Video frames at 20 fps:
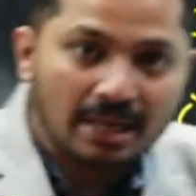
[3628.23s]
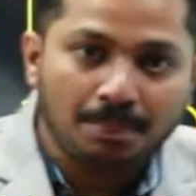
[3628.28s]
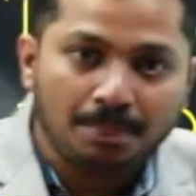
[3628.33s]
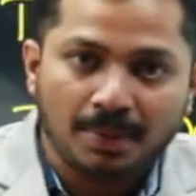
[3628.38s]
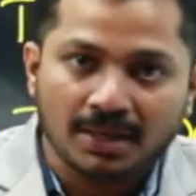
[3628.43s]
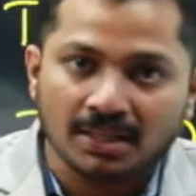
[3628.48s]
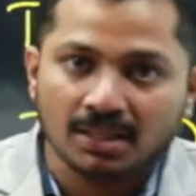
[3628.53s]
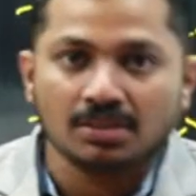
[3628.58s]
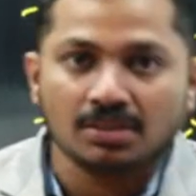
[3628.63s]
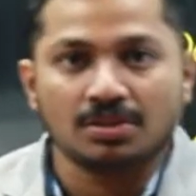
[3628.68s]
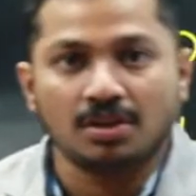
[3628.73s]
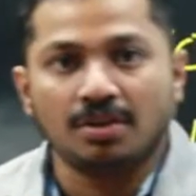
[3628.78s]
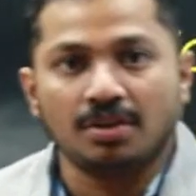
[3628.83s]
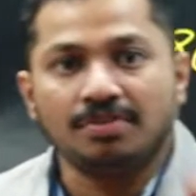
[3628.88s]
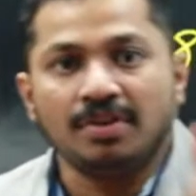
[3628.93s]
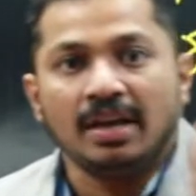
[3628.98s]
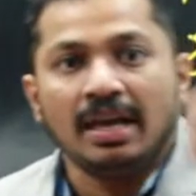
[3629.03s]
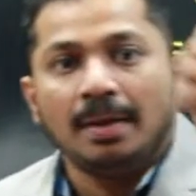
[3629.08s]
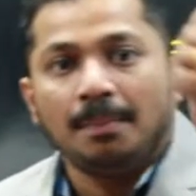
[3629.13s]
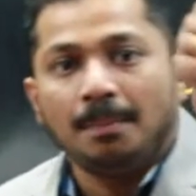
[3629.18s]
dependence of
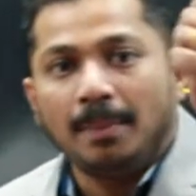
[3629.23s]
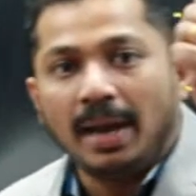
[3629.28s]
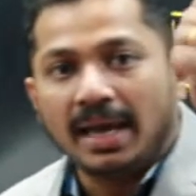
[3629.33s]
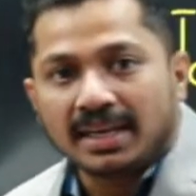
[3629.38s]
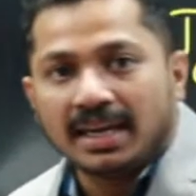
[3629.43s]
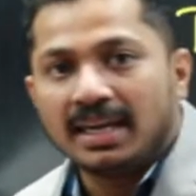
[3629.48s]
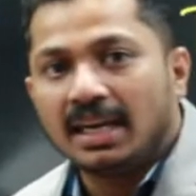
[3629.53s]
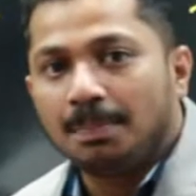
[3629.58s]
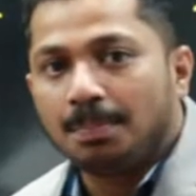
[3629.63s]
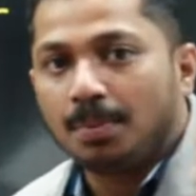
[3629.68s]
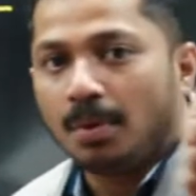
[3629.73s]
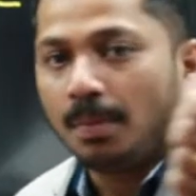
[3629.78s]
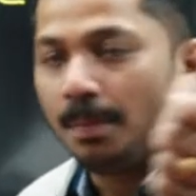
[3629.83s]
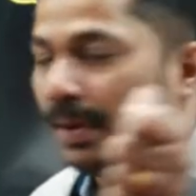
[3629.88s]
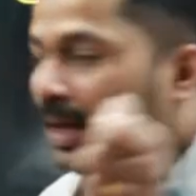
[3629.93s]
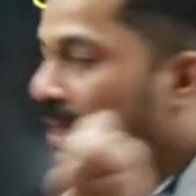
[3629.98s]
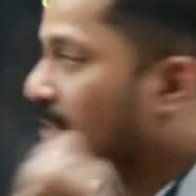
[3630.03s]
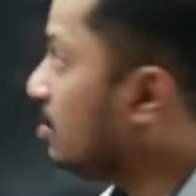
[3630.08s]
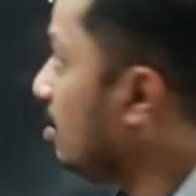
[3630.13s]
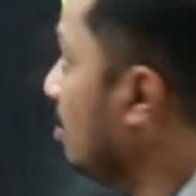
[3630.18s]
magnetic
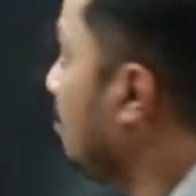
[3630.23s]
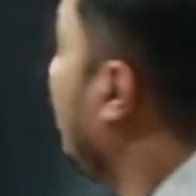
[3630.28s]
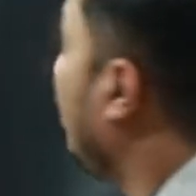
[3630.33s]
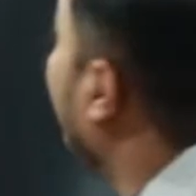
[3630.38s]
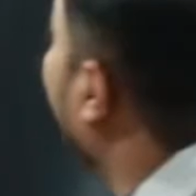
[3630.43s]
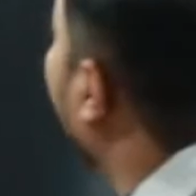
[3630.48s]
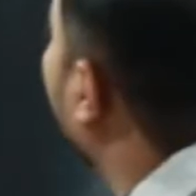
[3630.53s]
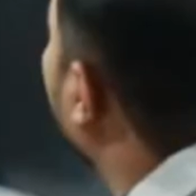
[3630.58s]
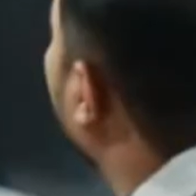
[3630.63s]
properties of a